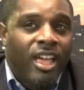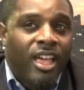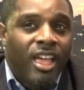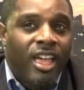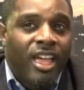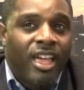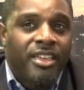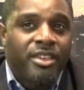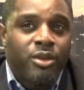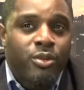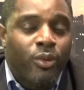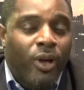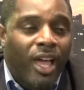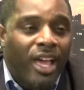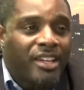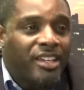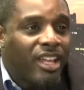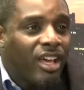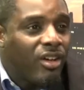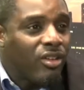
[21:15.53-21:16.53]
and you
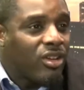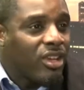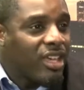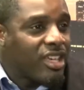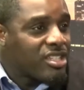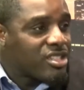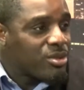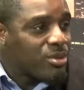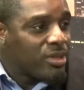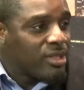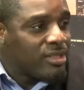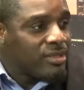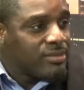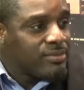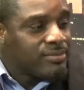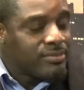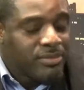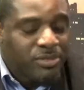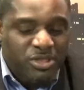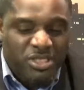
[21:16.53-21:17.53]
ride down Lake Street,
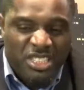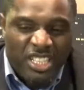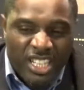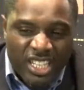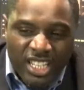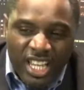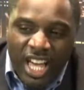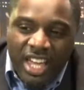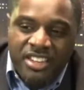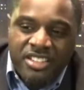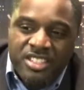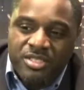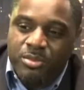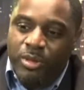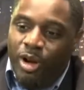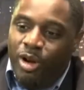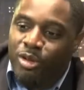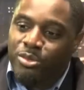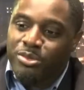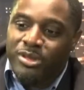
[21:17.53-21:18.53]
you see a lot of
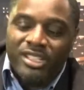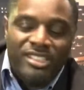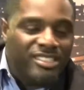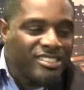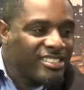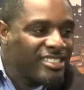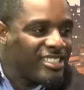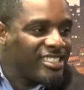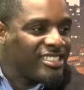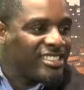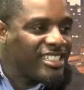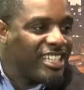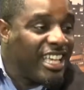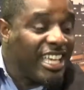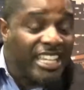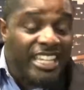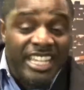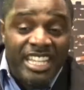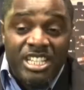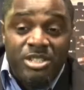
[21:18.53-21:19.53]
small businesses.
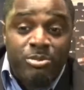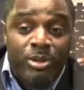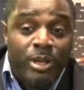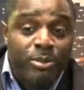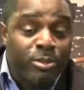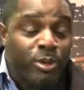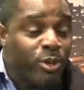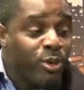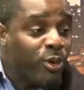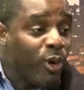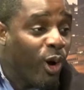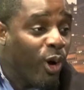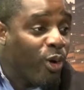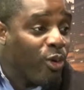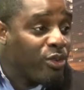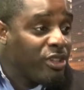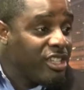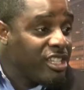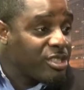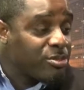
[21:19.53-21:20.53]
And these people who
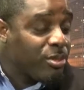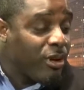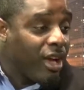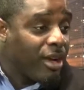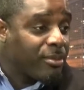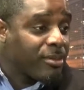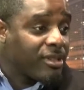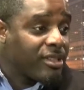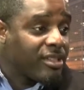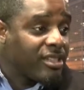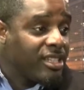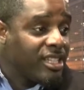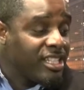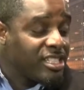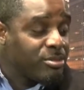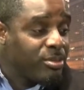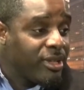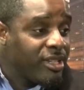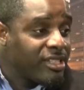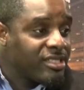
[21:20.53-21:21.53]
own these
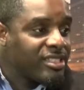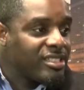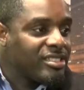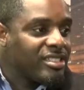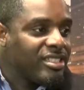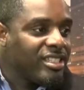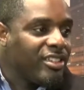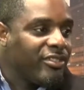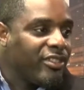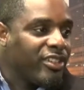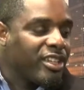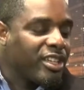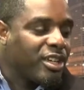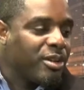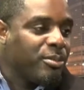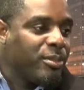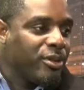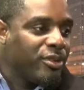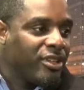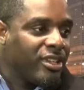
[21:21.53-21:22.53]
businesses live in a
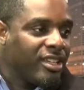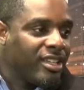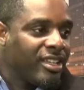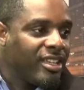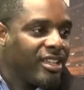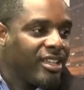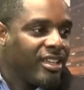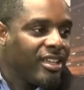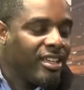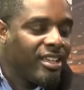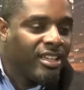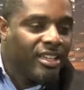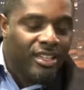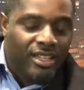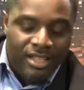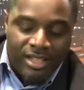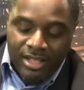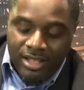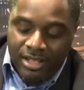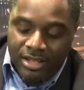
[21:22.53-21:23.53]
community.
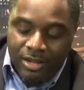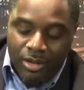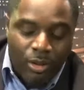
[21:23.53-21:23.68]
No